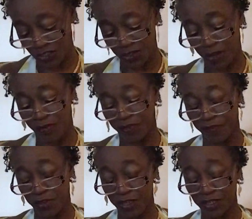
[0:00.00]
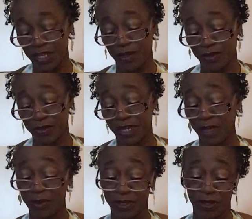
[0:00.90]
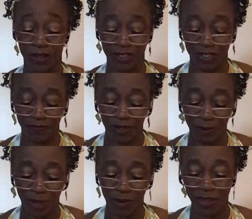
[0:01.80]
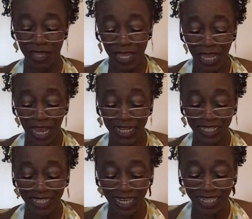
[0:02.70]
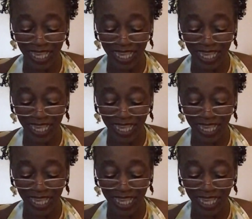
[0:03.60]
So you have the first house. Okay, well, the card did flip over. And it says,